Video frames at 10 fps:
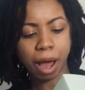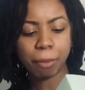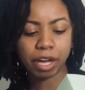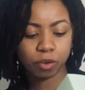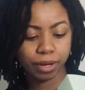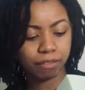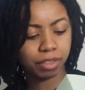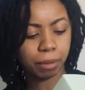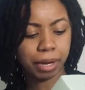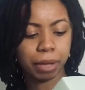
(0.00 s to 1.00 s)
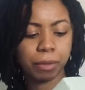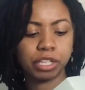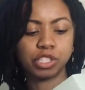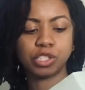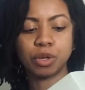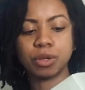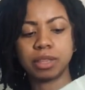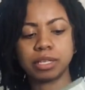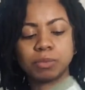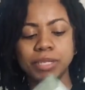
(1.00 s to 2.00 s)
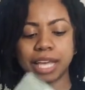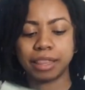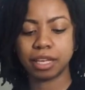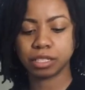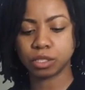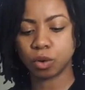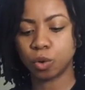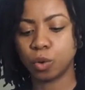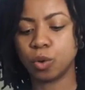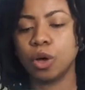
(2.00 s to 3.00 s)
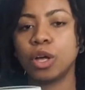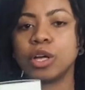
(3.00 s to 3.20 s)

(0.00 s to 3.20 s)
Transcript: I'm not going to read everything, but I am going to show you this because I think it's so cool.